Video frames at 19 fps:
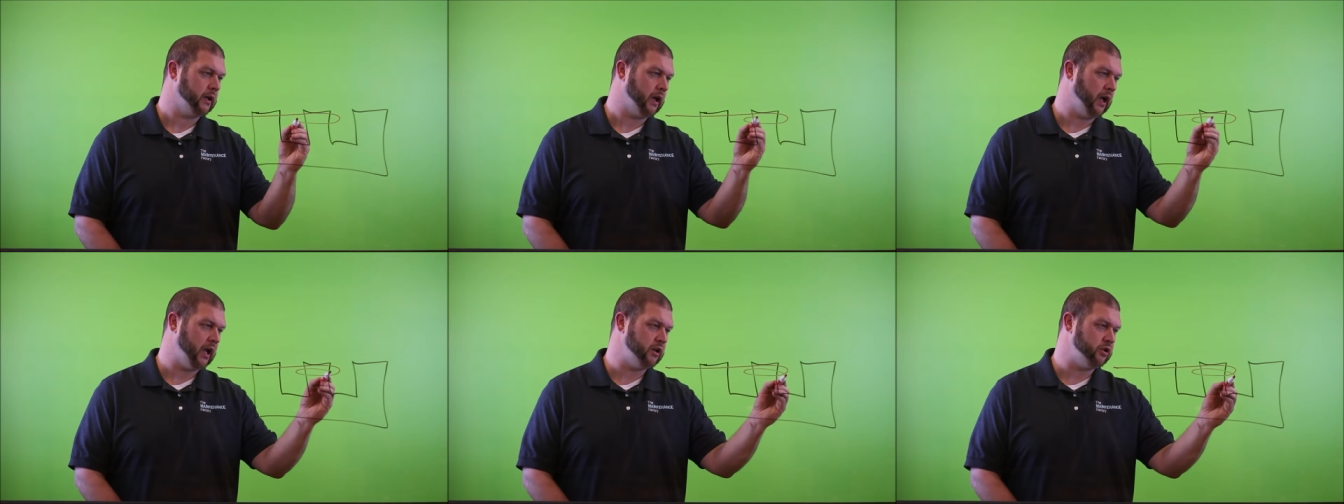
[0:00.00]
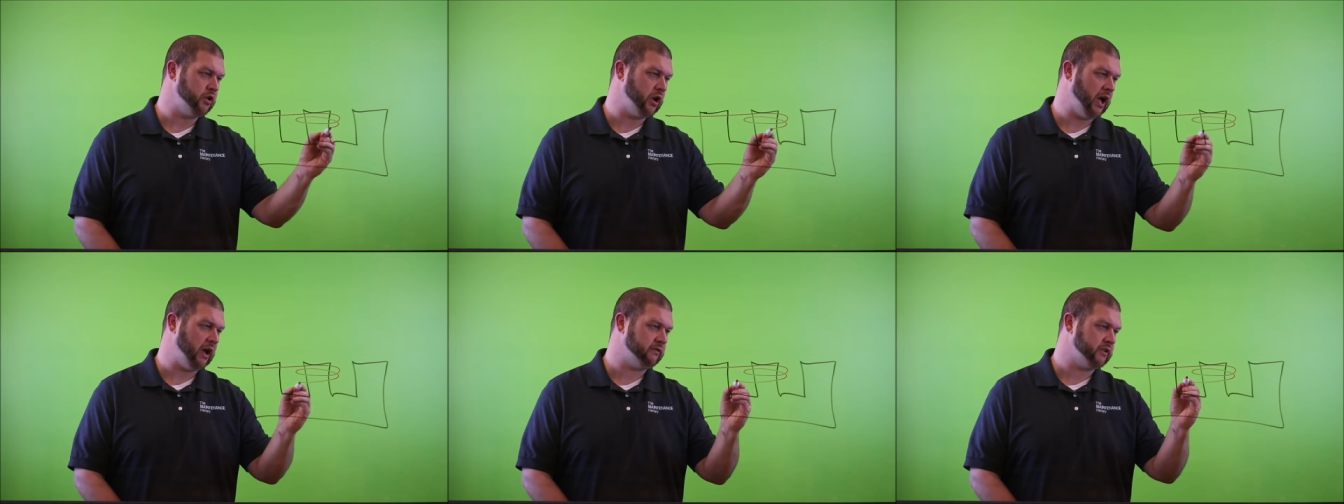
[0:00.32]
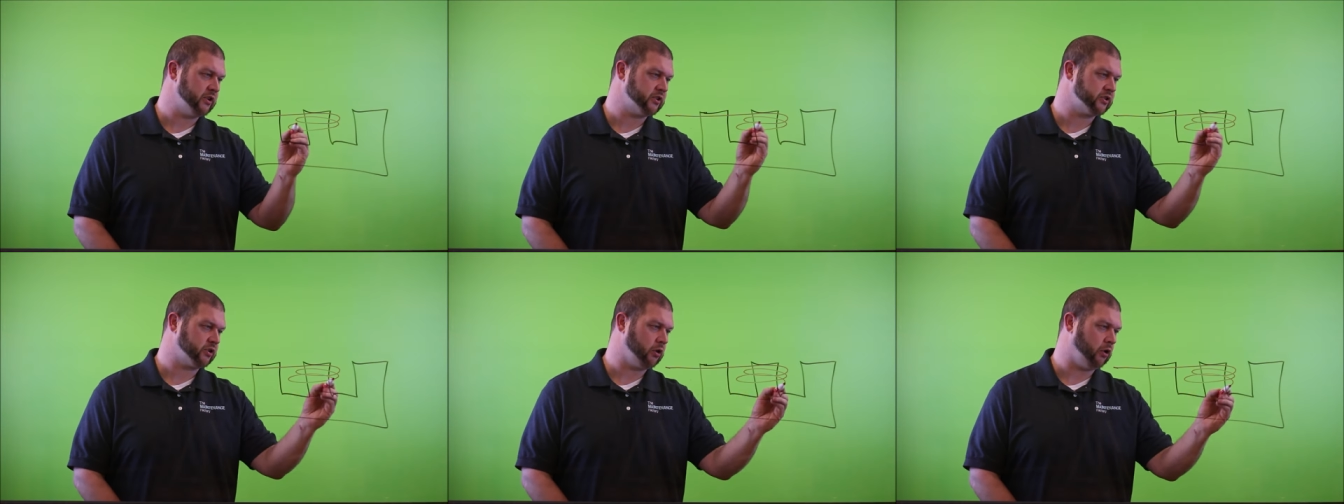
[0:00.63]
And you have
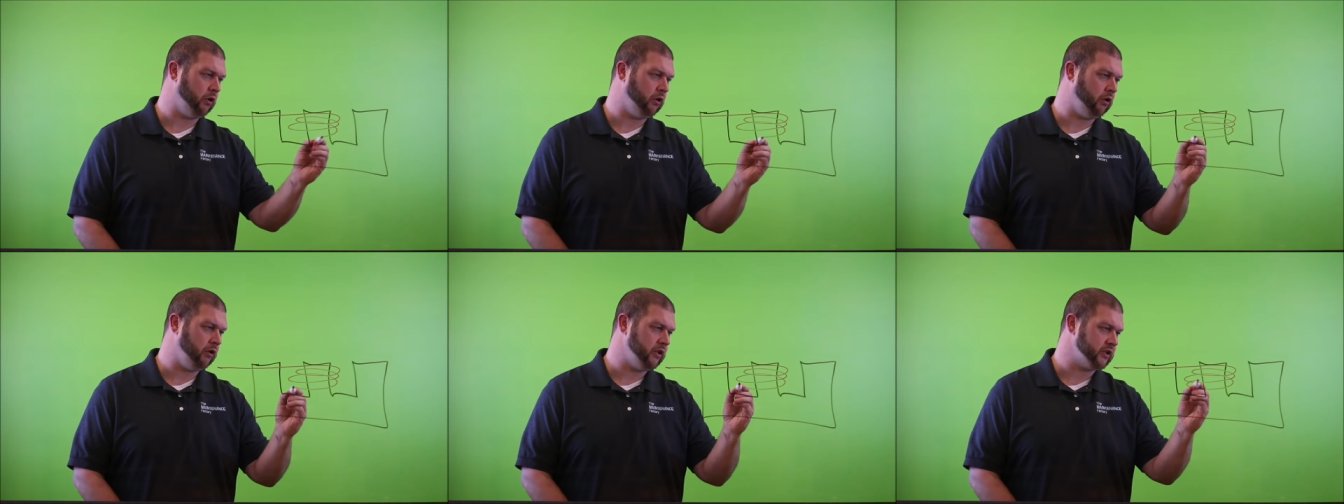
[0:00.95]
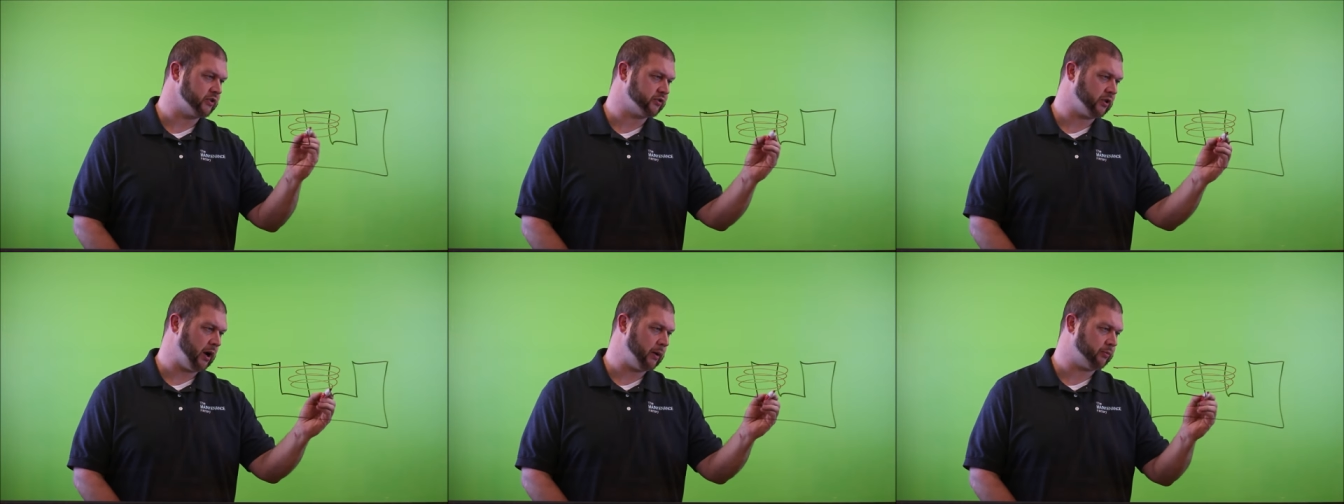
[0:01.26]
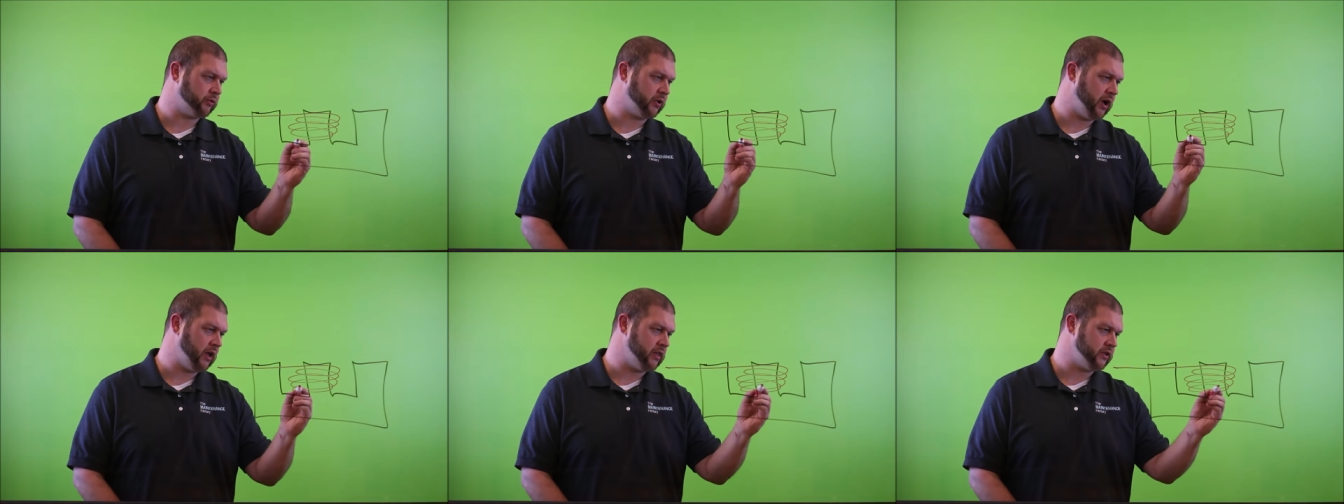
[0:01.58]
this coil that's
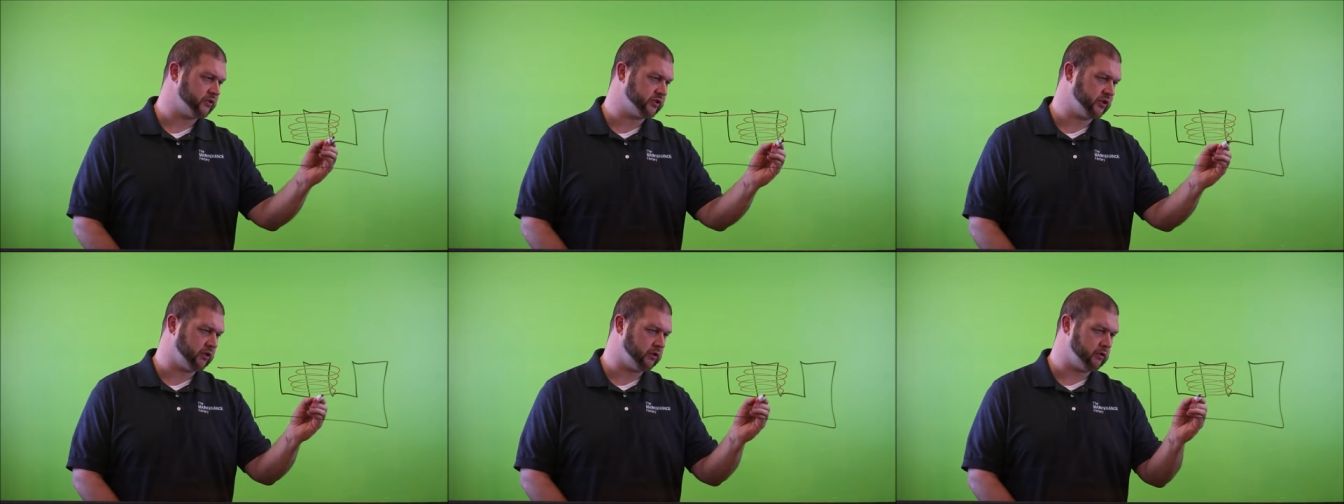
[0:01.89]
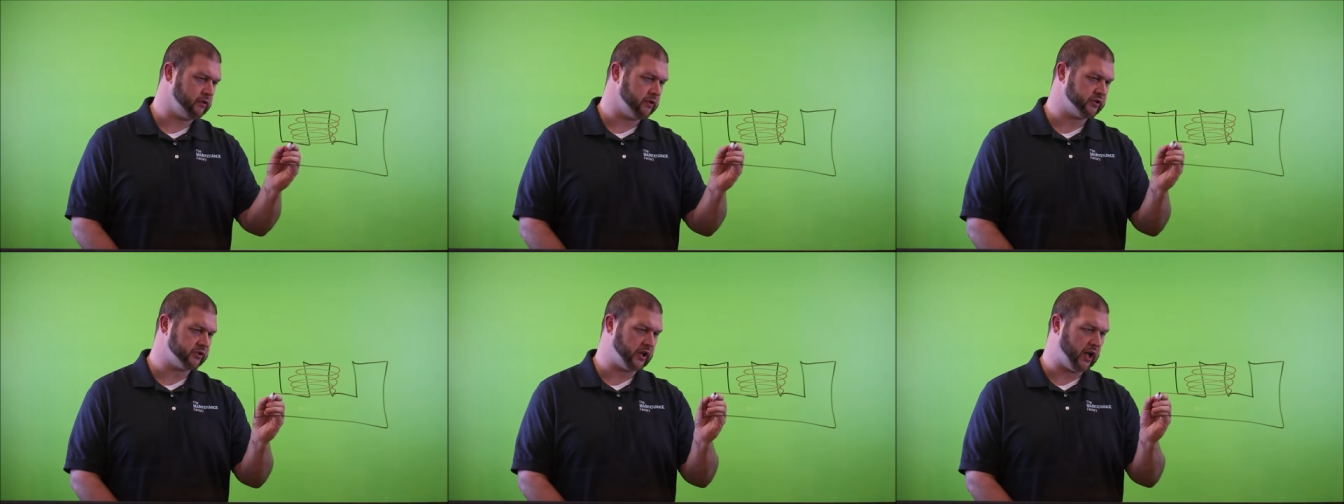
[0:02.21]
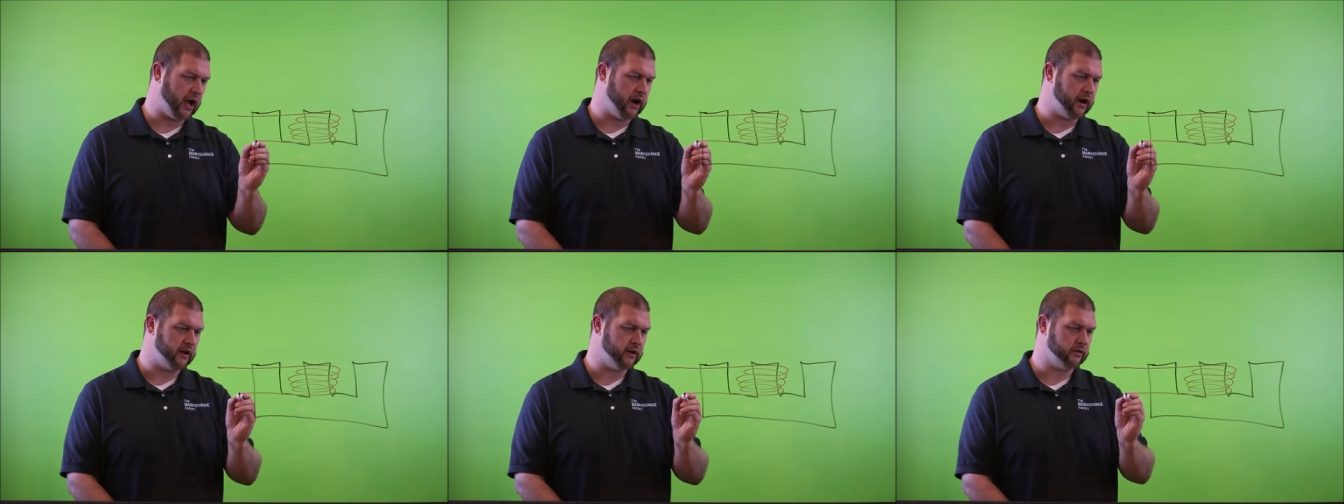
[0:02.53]
wrapped around the center of this
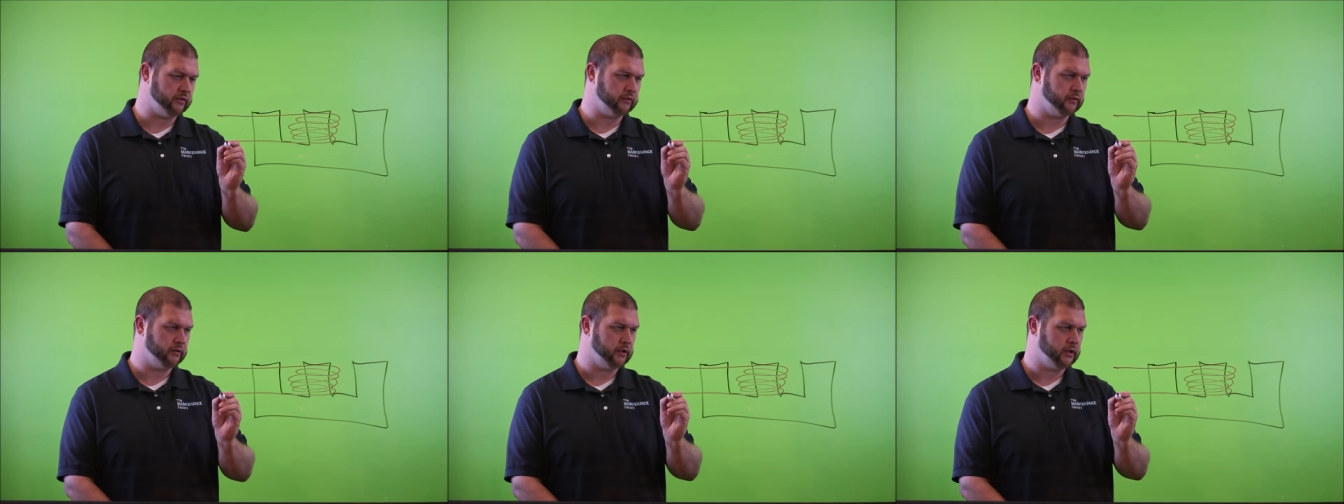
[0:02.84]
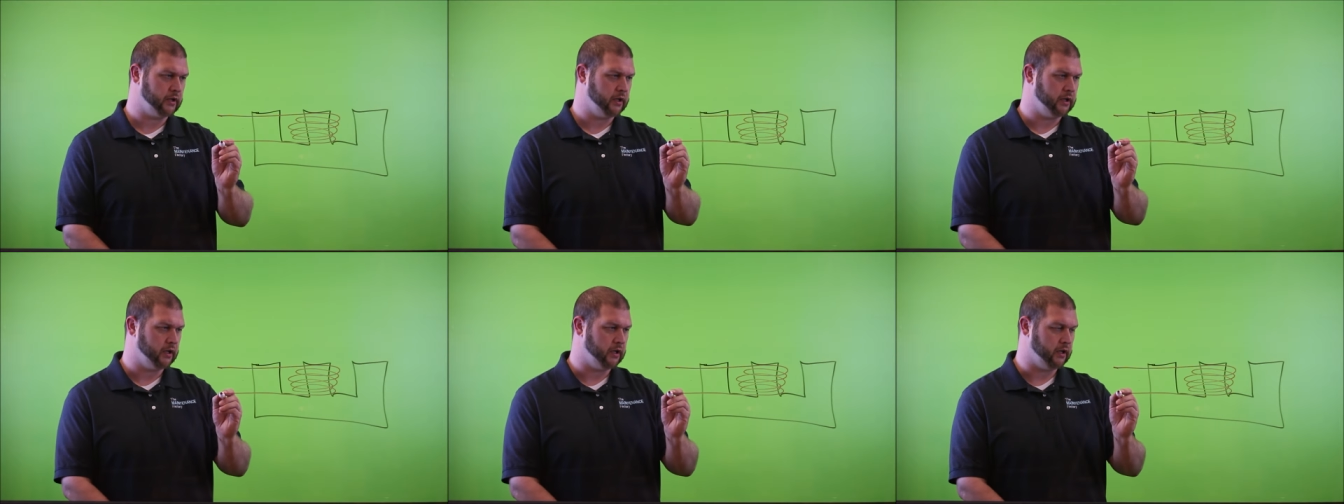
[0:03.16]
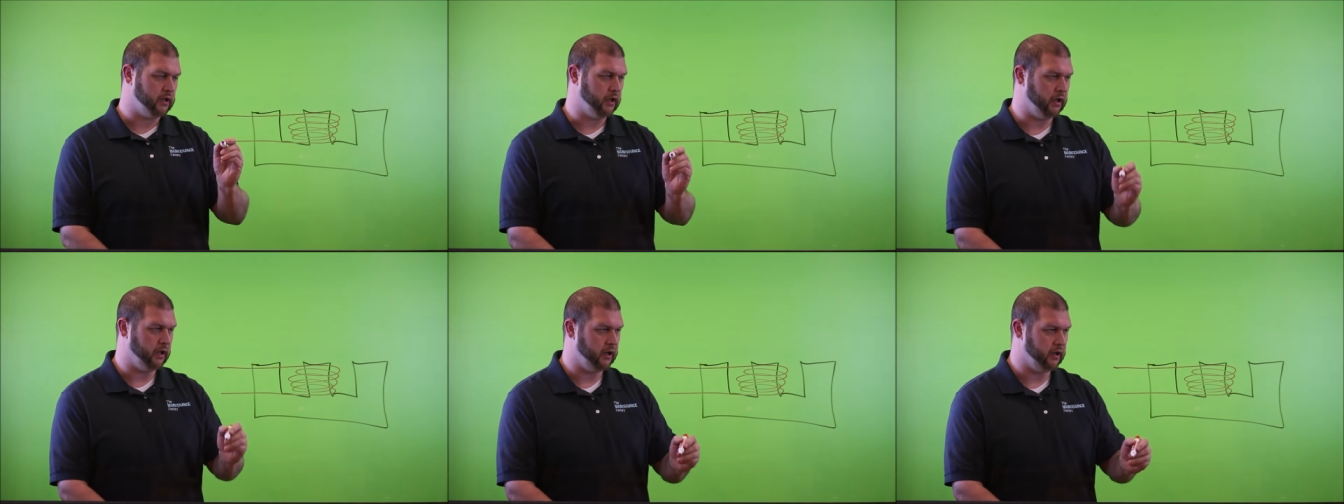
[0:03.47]
iron
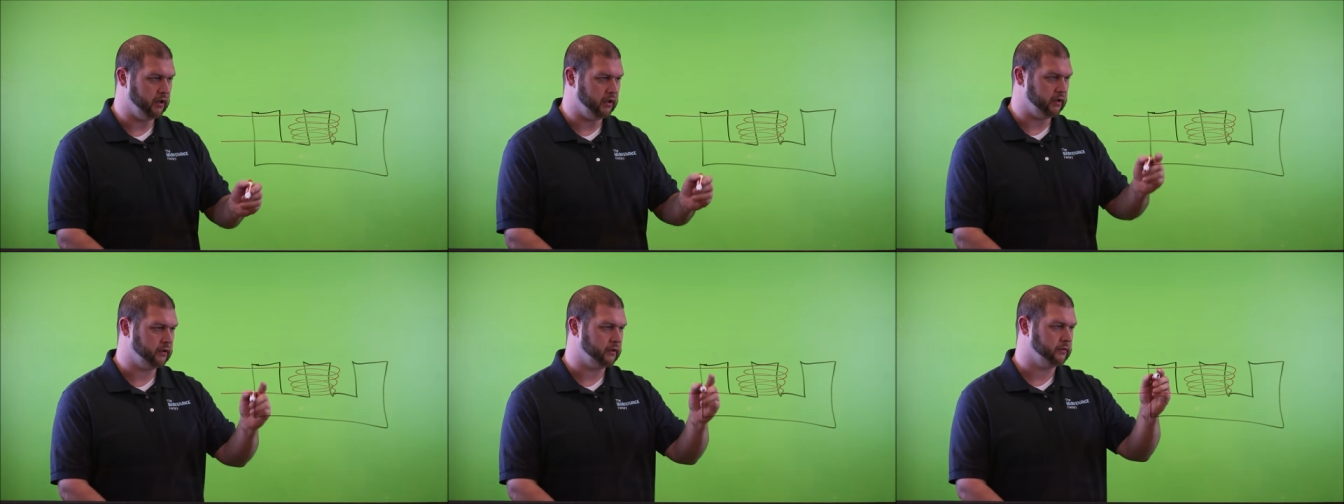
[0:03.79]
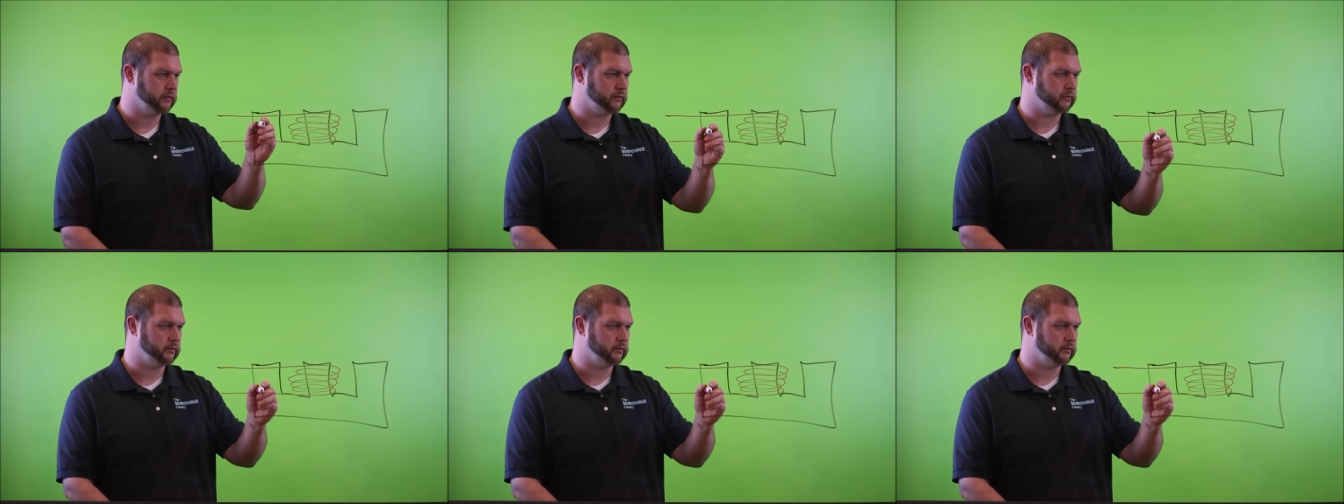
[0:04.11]
uh,